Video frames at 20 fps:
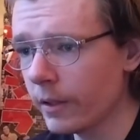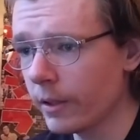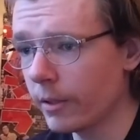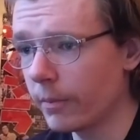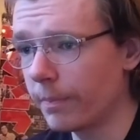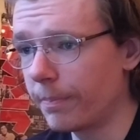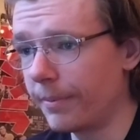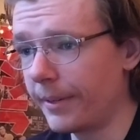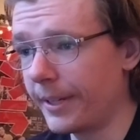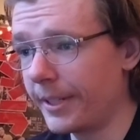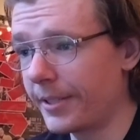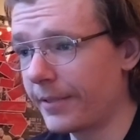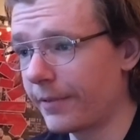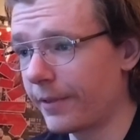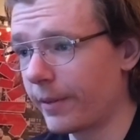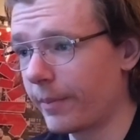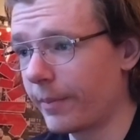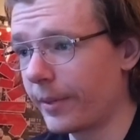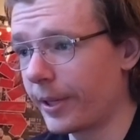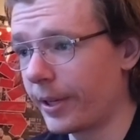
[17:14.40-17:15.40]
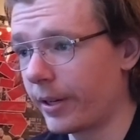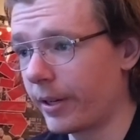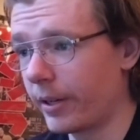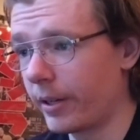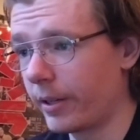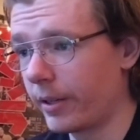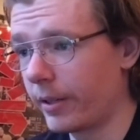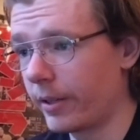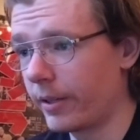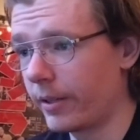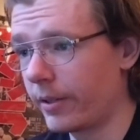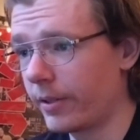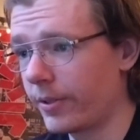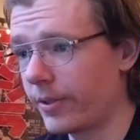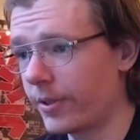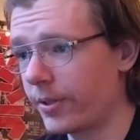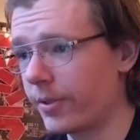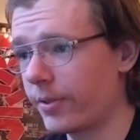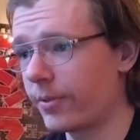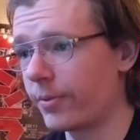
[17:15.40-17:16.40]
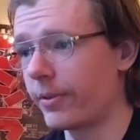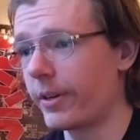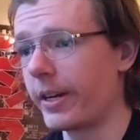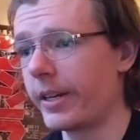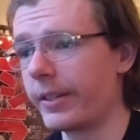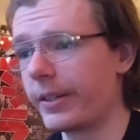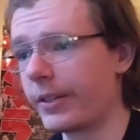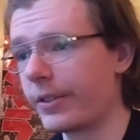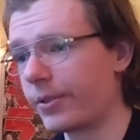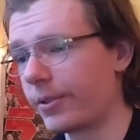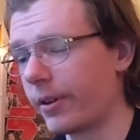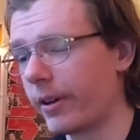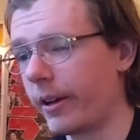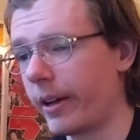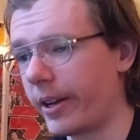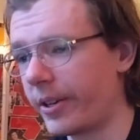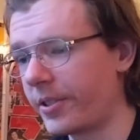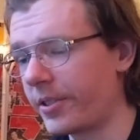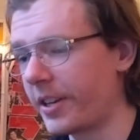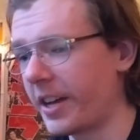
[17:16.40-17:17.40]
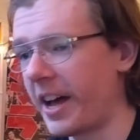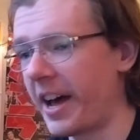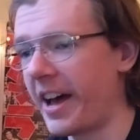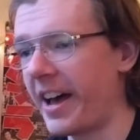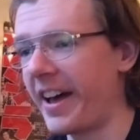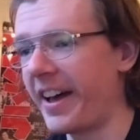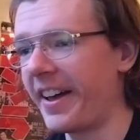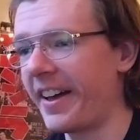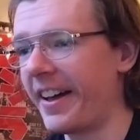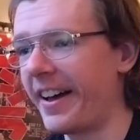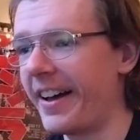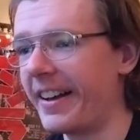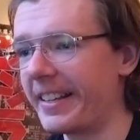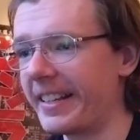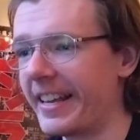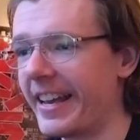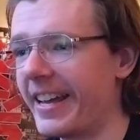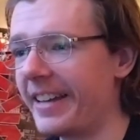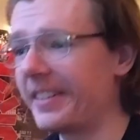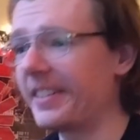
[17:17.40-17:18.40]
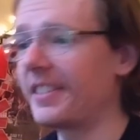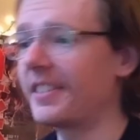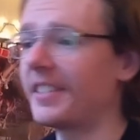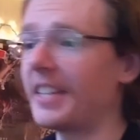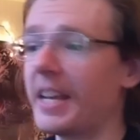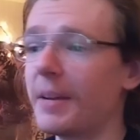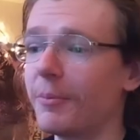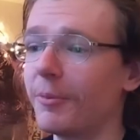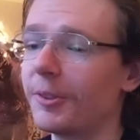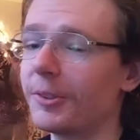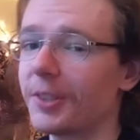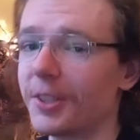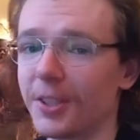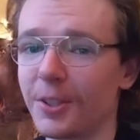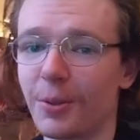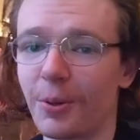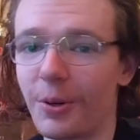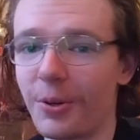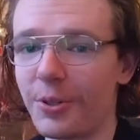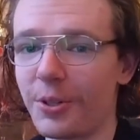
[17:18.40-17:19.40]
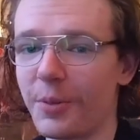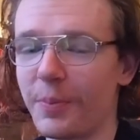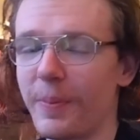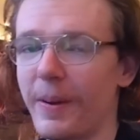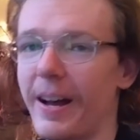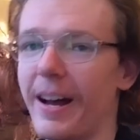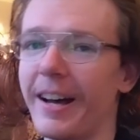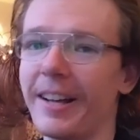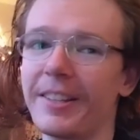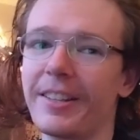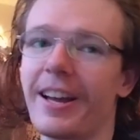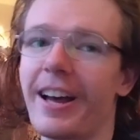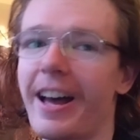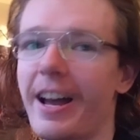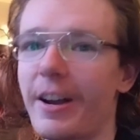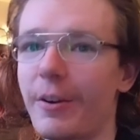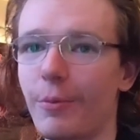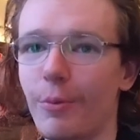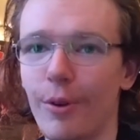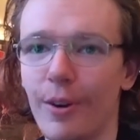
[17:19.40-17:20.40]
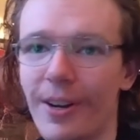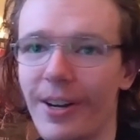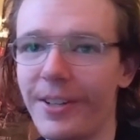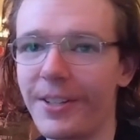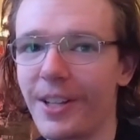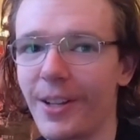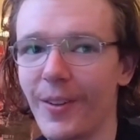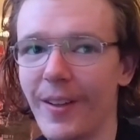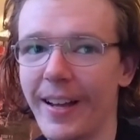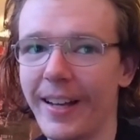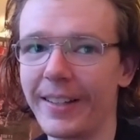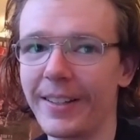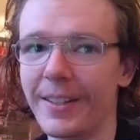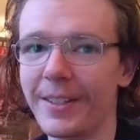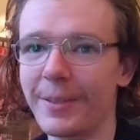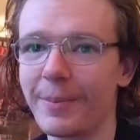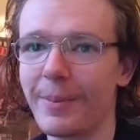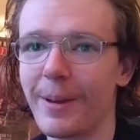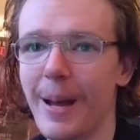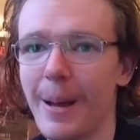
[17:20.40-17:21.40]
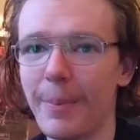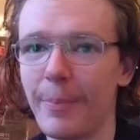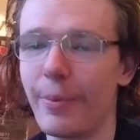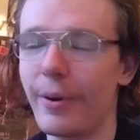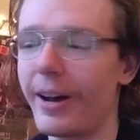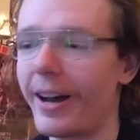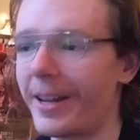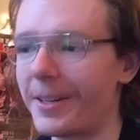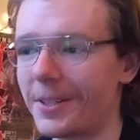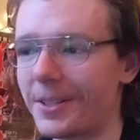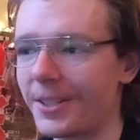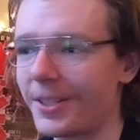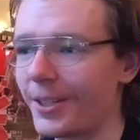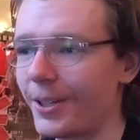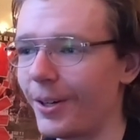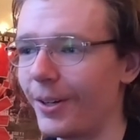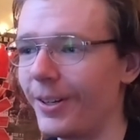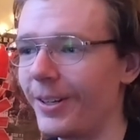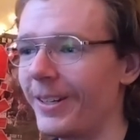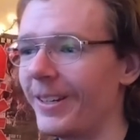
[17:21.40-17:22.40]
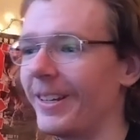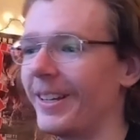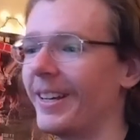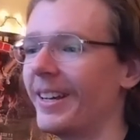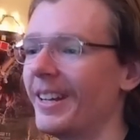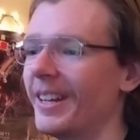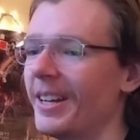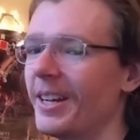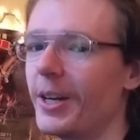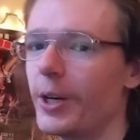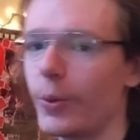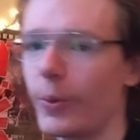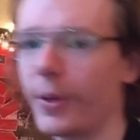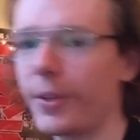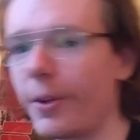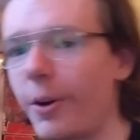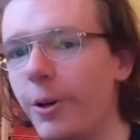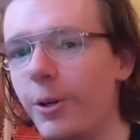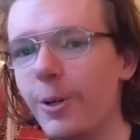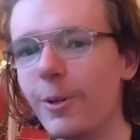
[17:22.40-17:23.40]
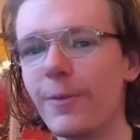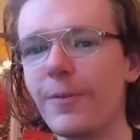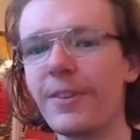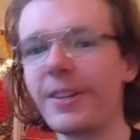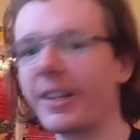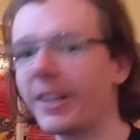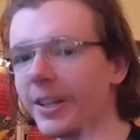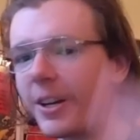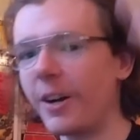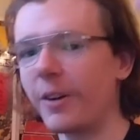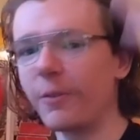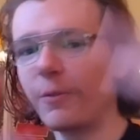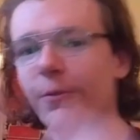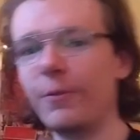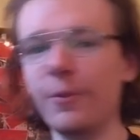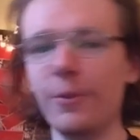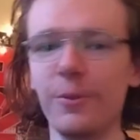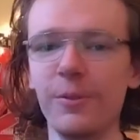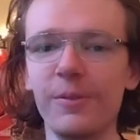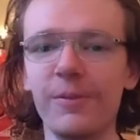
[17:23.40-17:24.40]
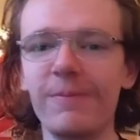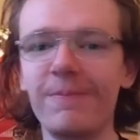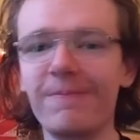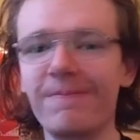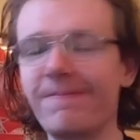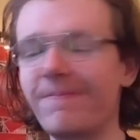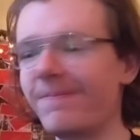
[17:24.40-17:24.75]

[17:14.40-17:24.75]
The Beast from Beyond, straight in the trash. Again, same with the Tortured Path. I wanted to like this map, but I just couldn't. With all of the kung fu,